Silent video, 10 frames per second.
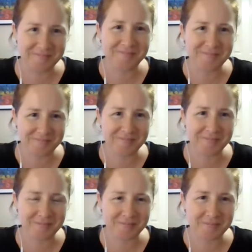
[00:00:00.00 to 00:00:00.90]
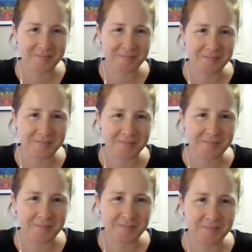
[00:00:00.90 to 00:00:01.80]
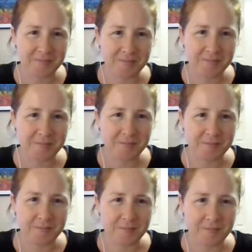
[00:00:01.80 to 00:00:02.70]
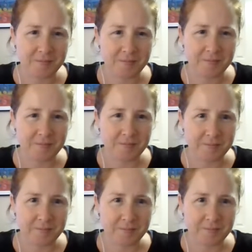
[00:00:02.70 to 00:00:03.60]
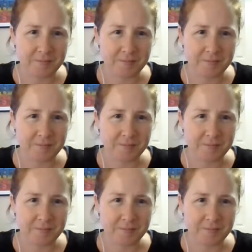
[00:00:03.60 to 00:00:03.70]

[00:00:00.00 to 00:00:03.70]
No words are spoken by the person on screen.